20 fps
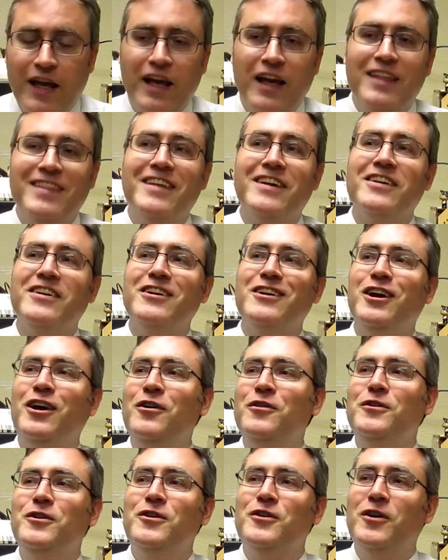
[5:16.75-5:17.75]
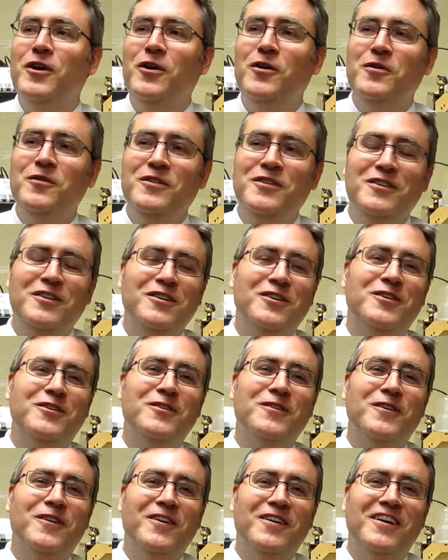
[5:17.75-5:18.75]
And there you go, your own
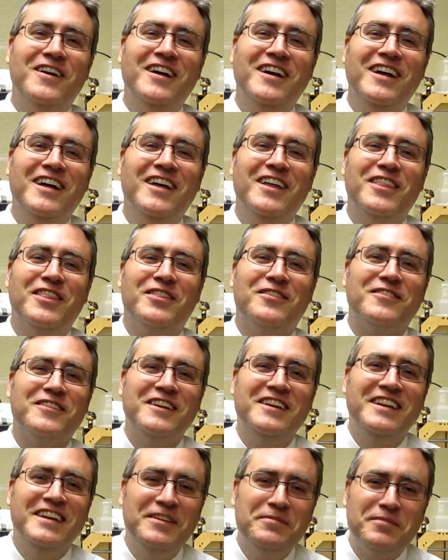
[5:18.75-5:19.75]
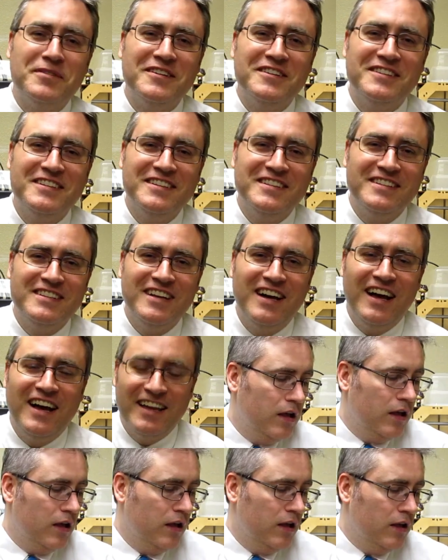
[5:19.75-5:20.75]
cool 3D printed tie.
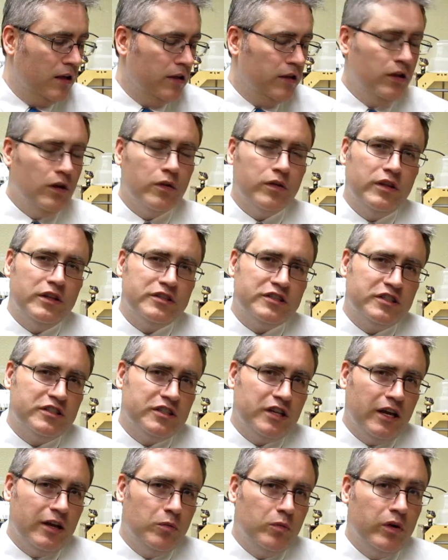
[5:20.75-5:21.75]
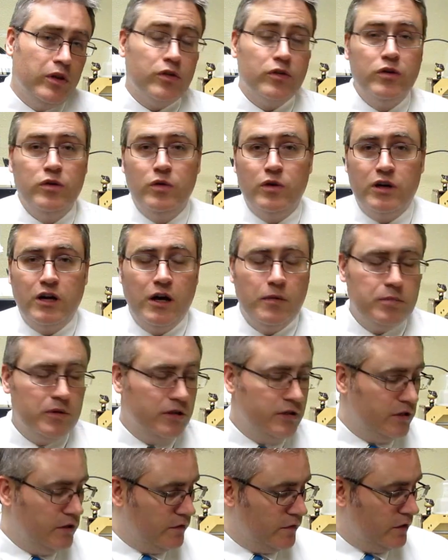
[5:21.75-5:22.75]
You know, this design went through a couple
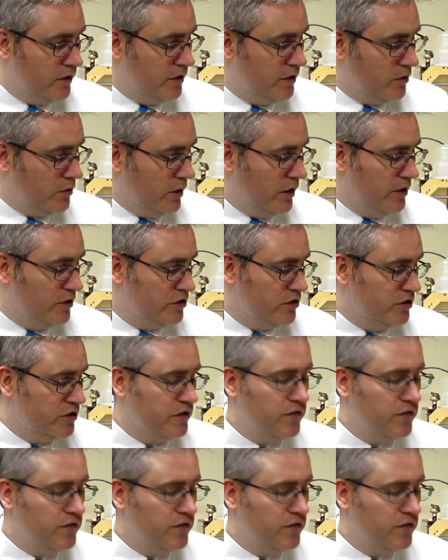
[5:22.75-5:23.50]
of different iterations.